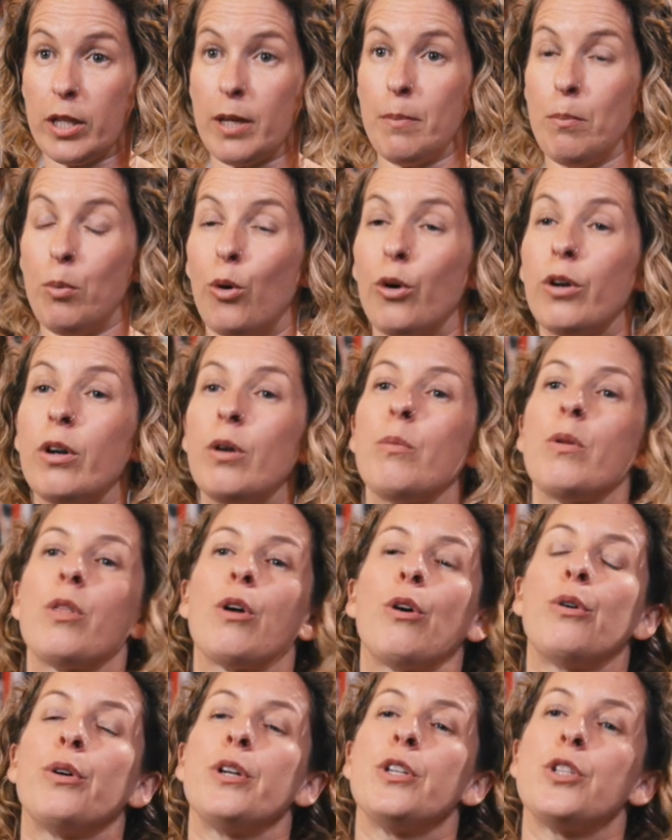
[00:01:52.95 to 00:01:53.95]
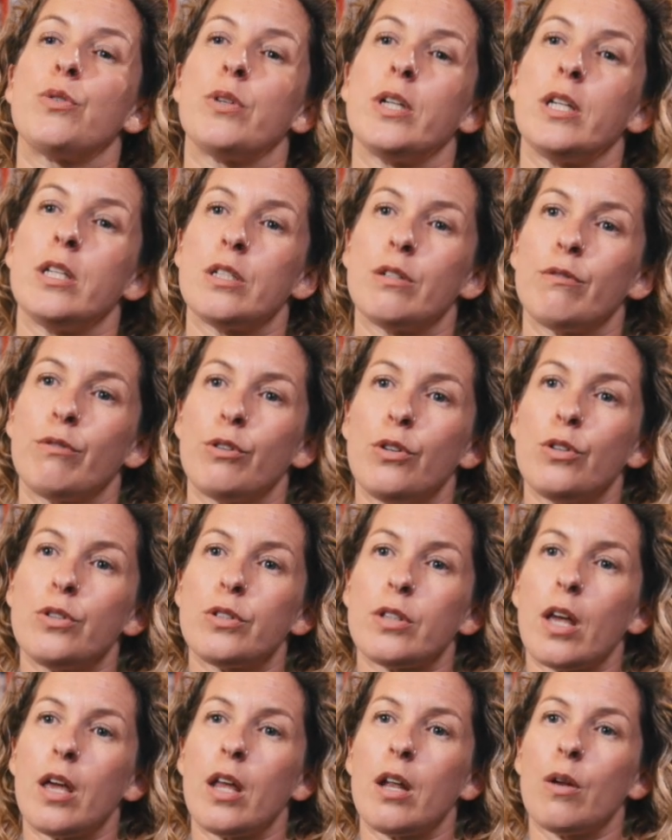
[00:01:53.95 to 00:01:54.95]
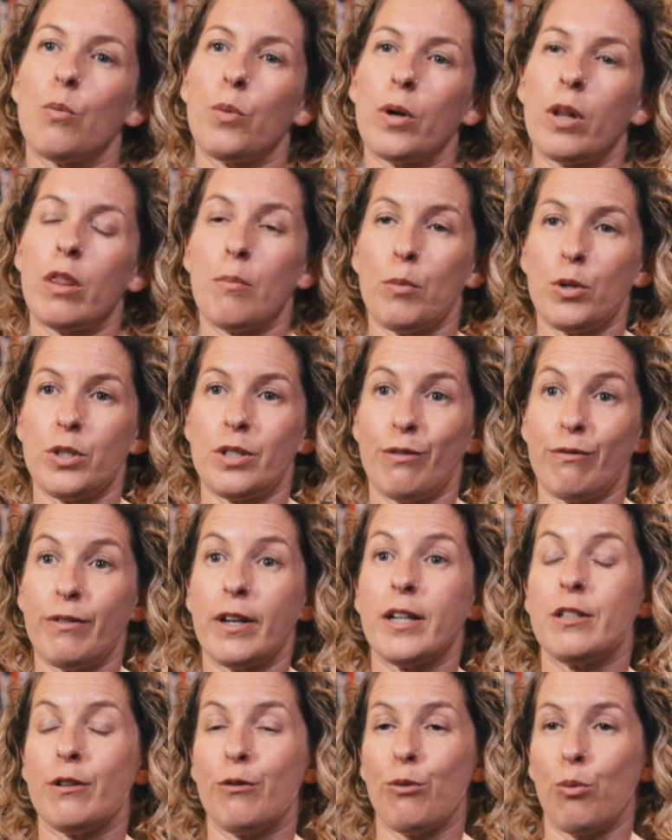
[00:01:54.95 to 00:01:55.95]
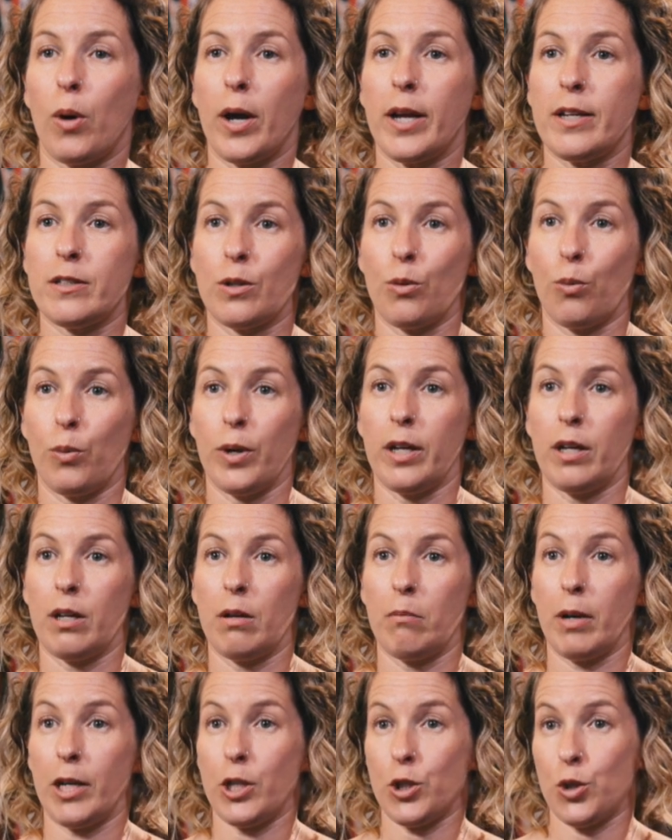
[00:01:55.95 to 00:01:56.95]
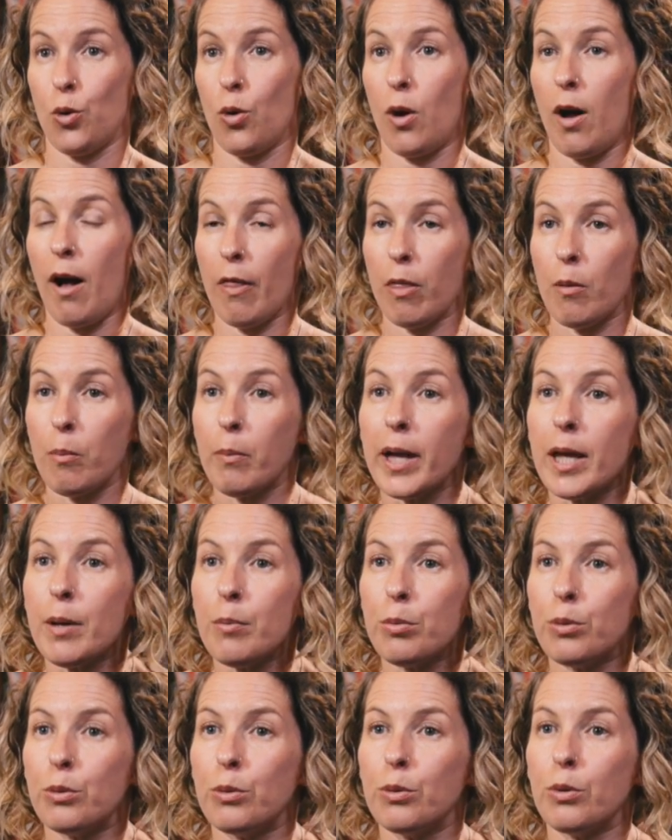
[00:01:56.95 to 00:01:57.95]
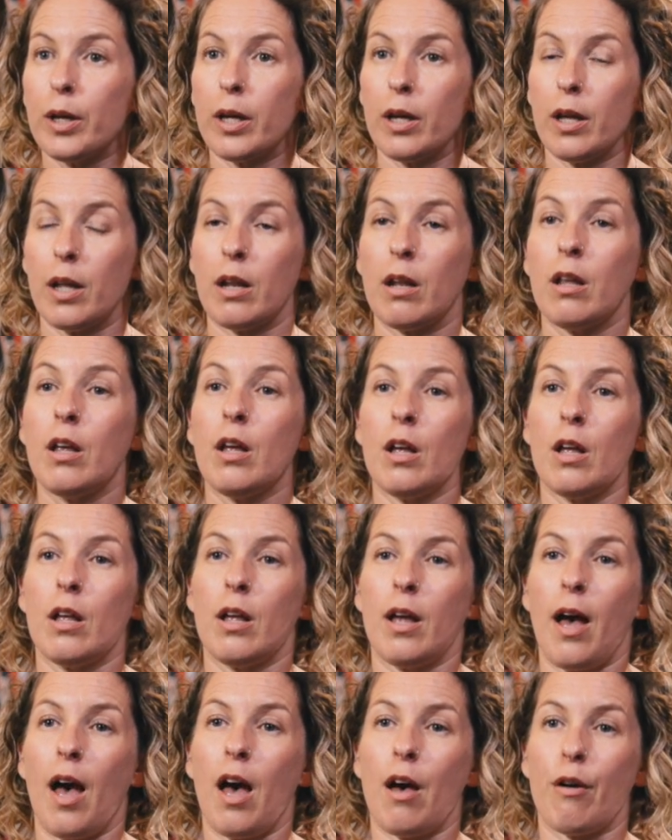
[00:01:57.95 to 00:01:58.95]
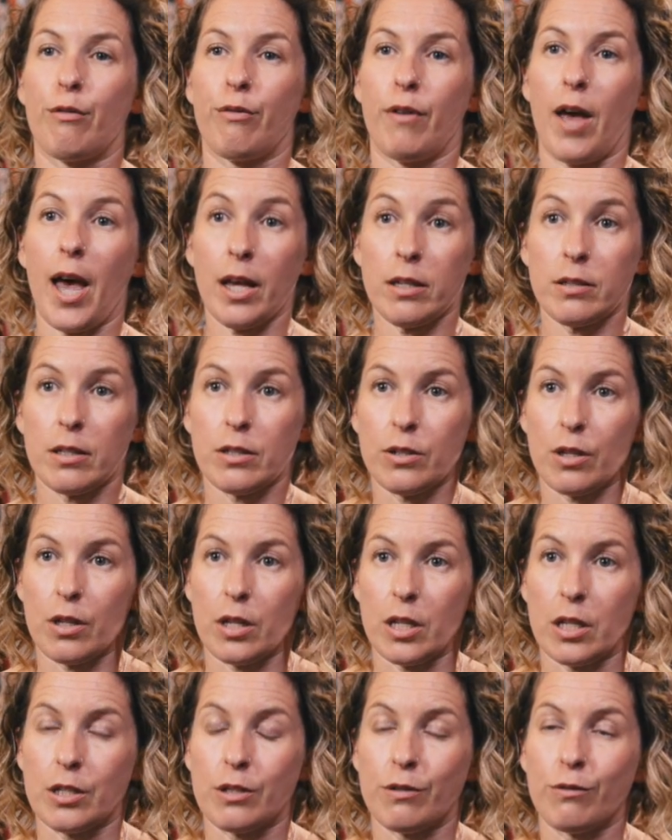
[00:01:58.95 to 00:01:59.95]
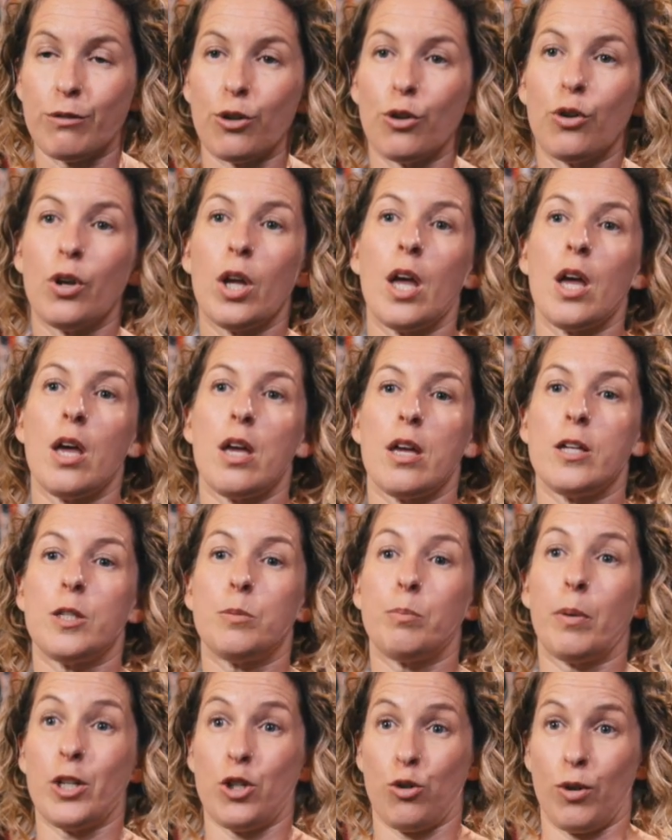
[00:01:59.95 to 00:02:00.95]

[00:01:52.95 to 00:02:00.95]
really important with oral history interviews, and one of the most effective ways that we can make sure other people can have access to the interview is by